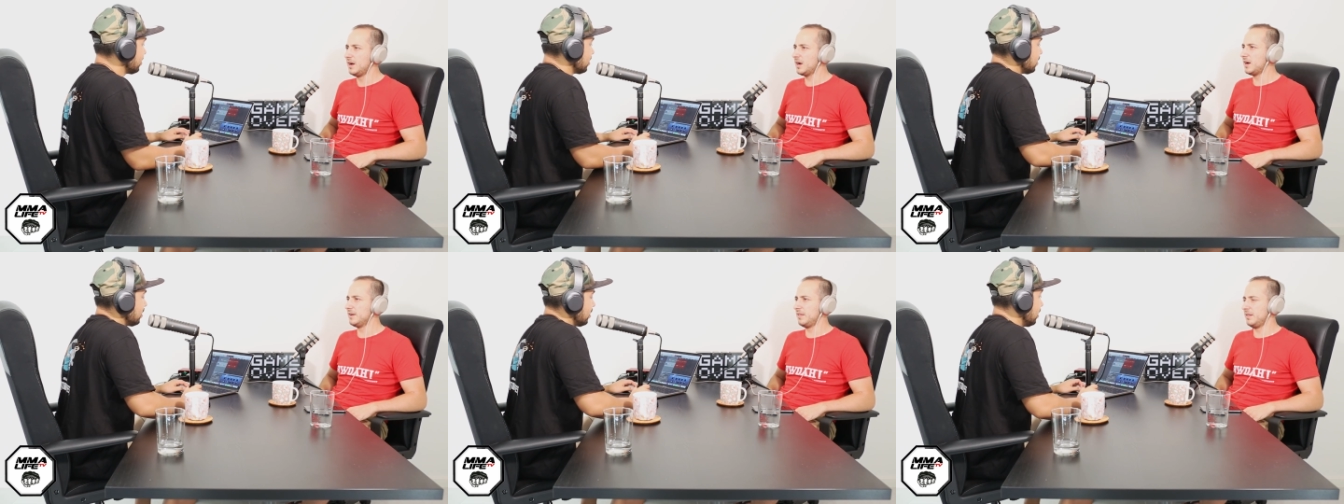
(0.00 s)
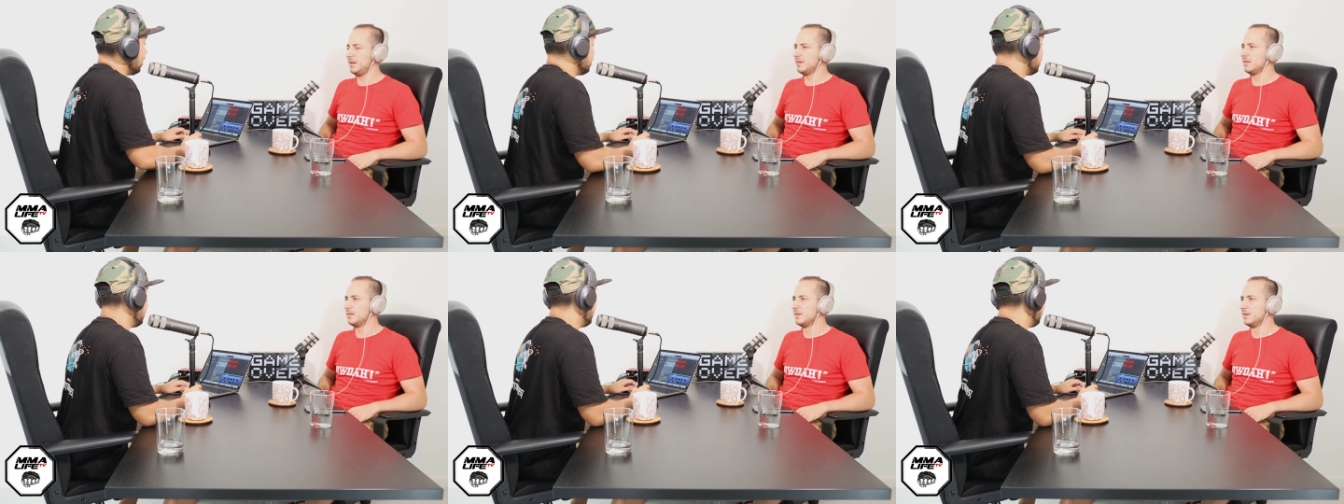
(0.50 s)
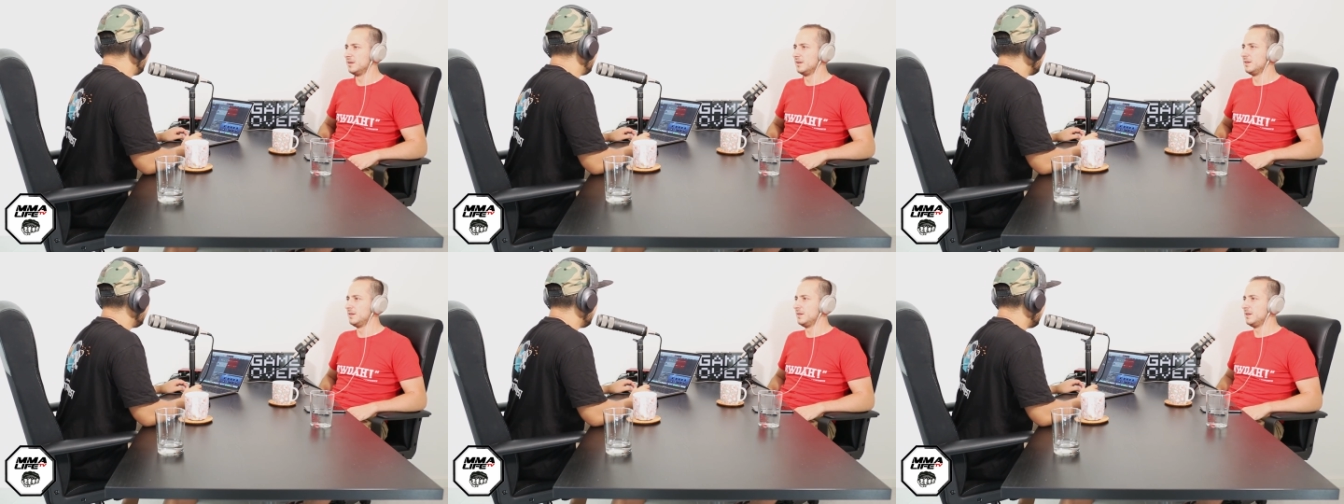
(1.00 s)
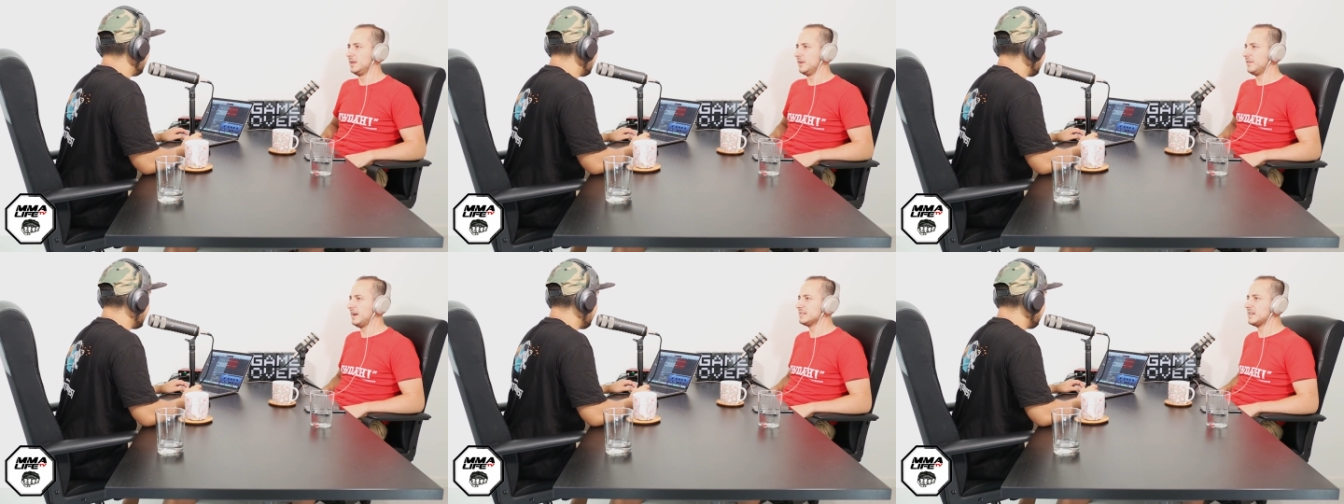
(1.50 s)
I can't think. I don't know.
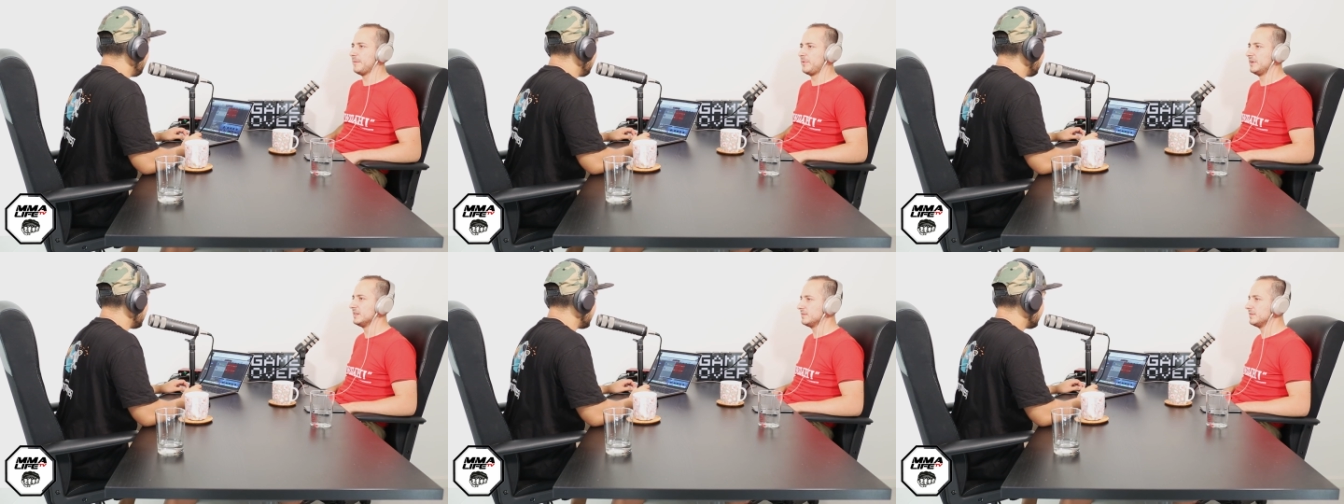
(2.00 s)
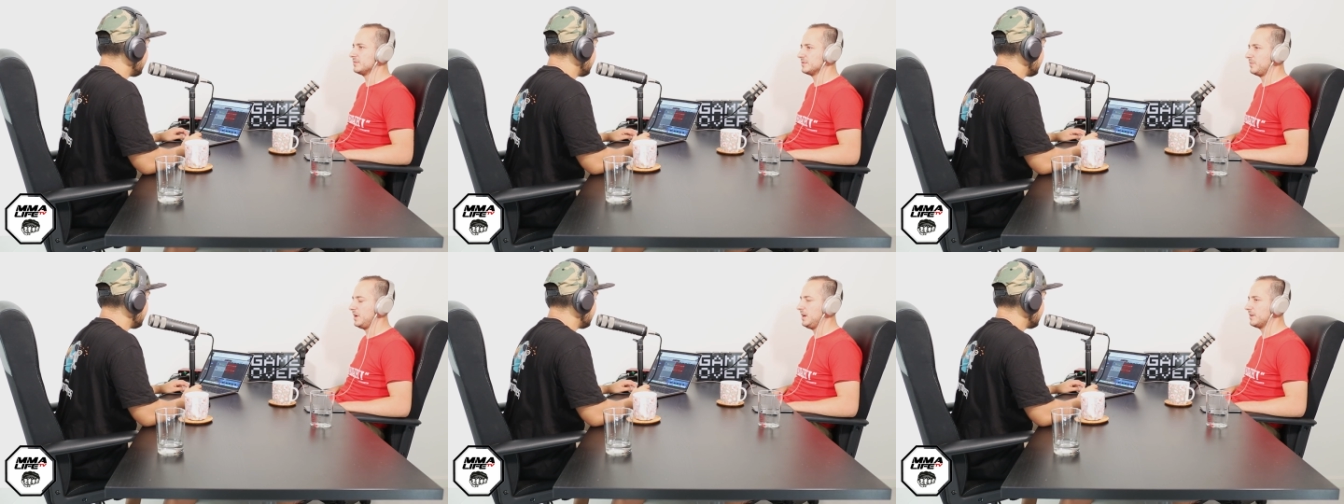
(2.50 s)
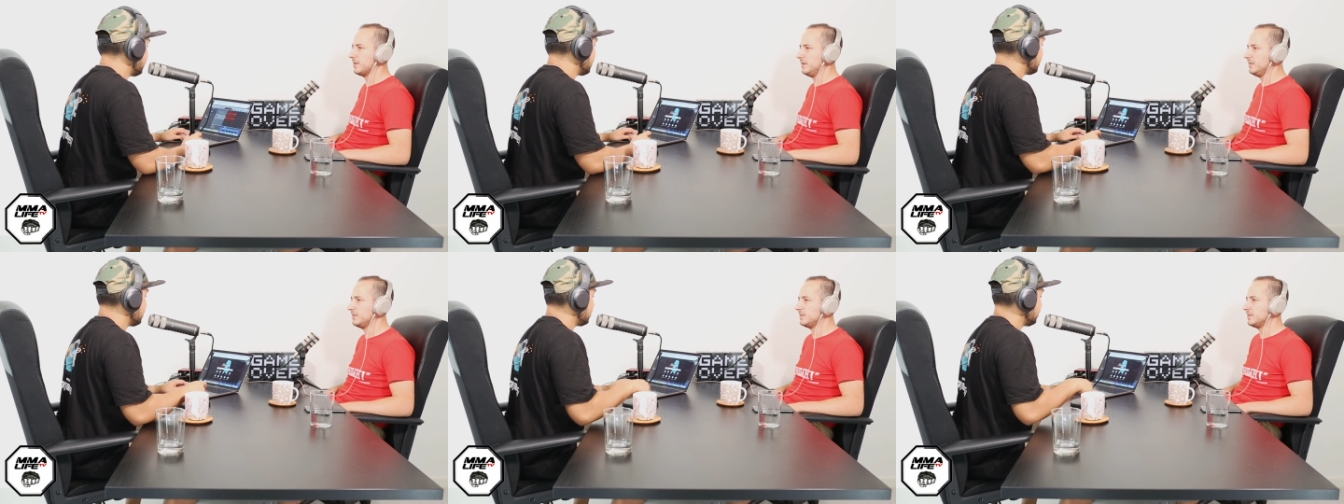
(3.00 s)
Definitely it has happened. It, it, was a while ago.